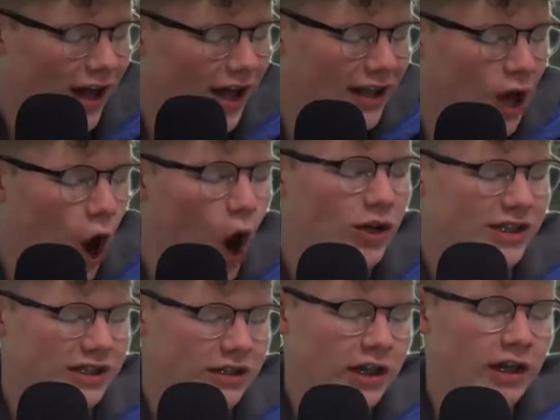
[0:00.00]
It
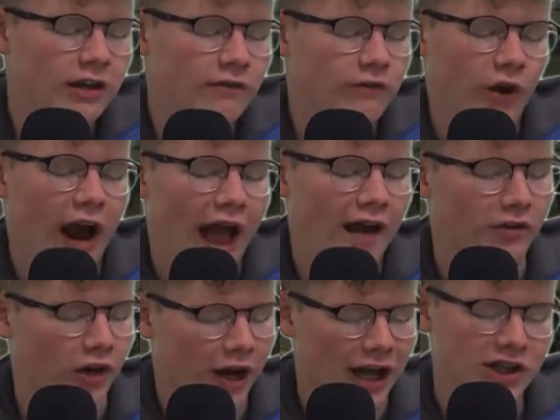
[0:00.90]
goes
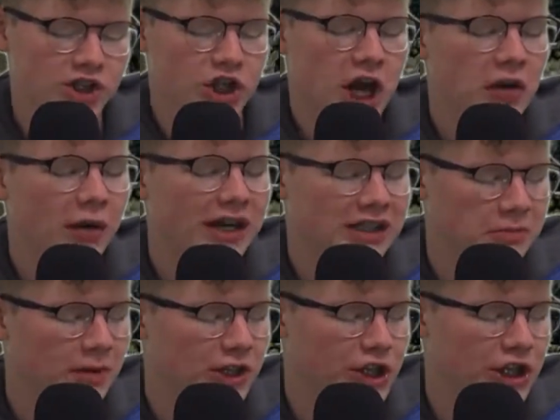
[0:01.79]
forever. It generates
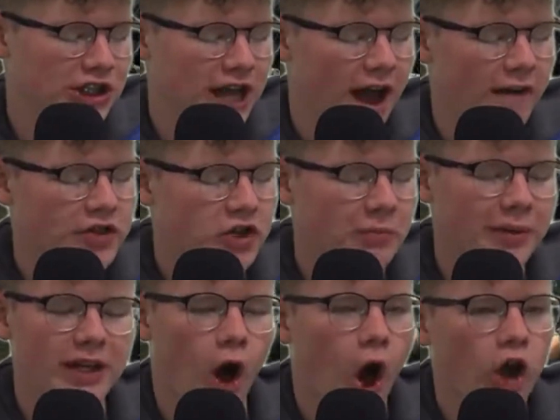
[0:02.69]
missions after you
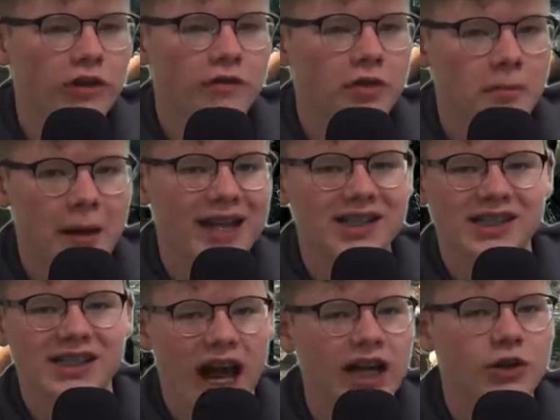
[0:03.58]
beat all of the main
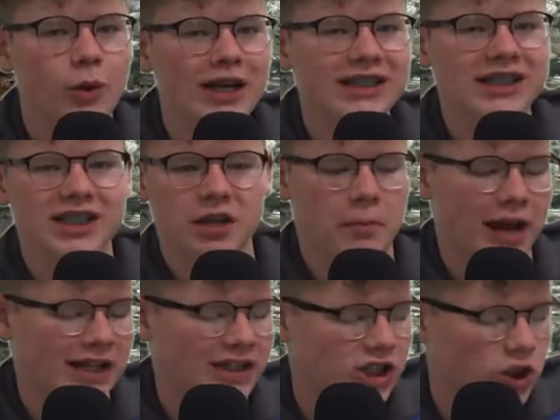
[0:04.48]
side quests, the
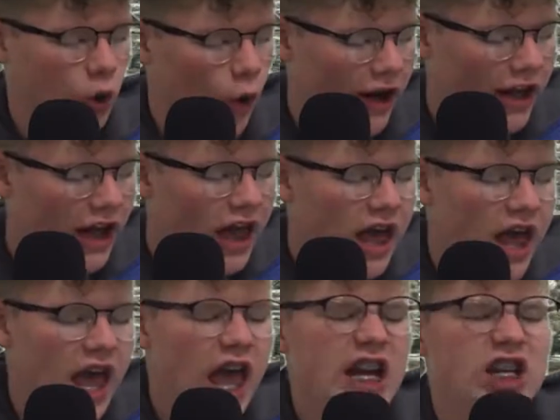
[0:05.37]
main story.
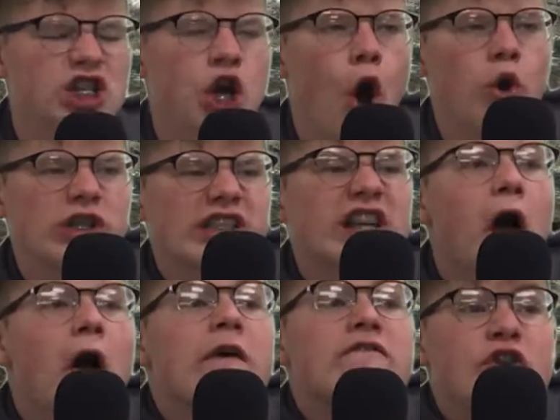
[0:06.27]
It goes
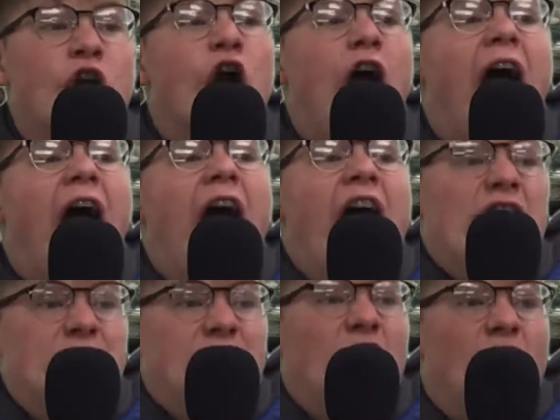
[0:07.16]

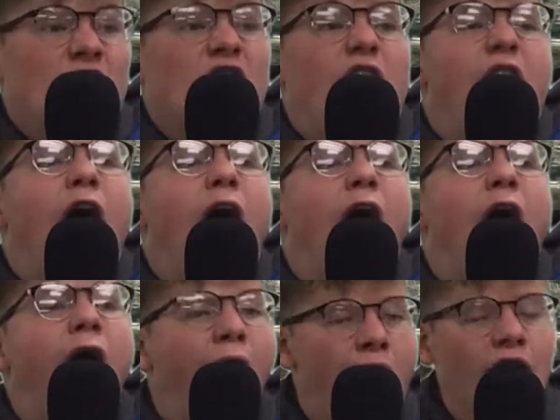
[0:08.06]
forever.
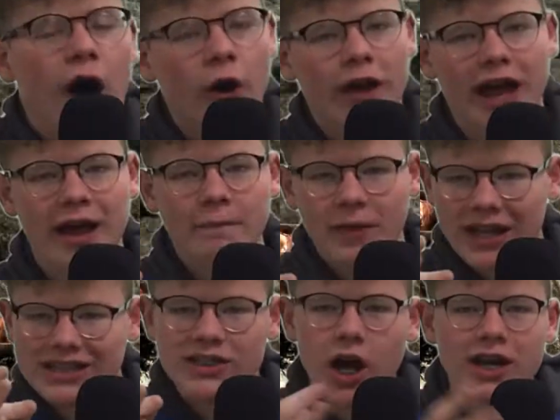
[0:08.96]
Okay?
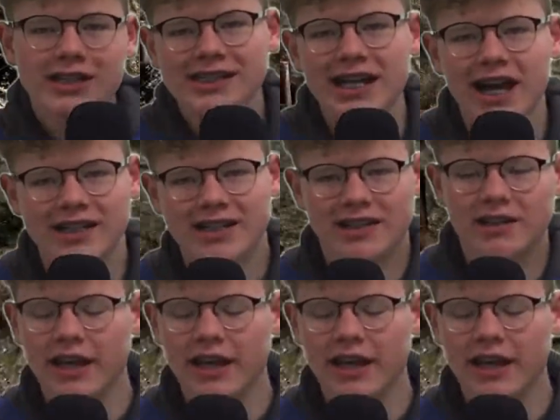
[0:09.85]
It's not as sexy.